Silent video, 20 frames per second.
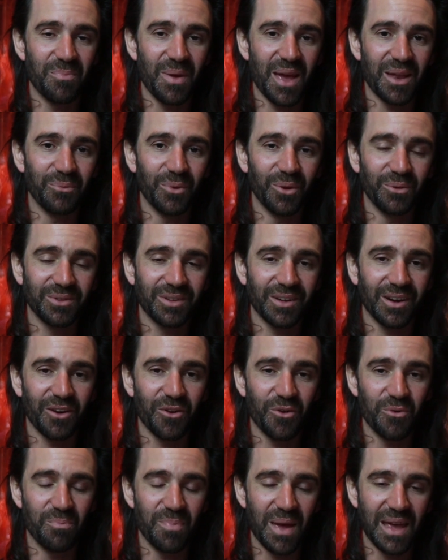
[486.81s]
Ben Wilson. I
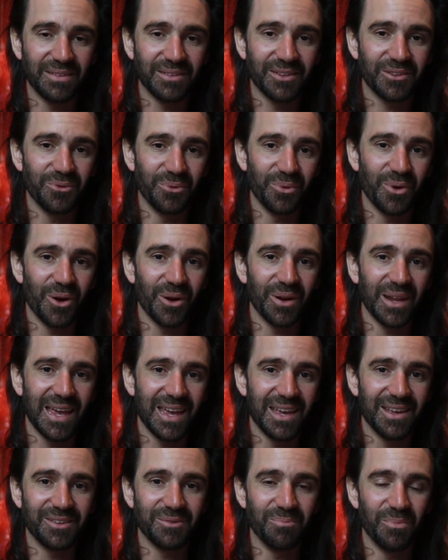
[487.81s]
know Ben still got
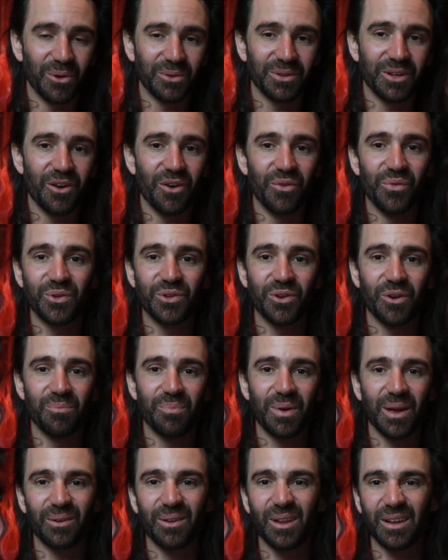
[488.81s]
his multi-overtone
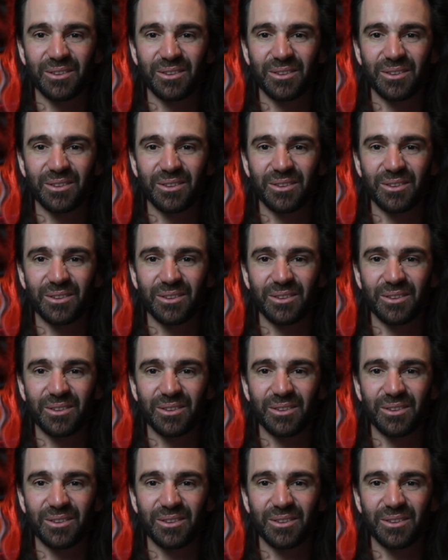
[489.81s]
pedal.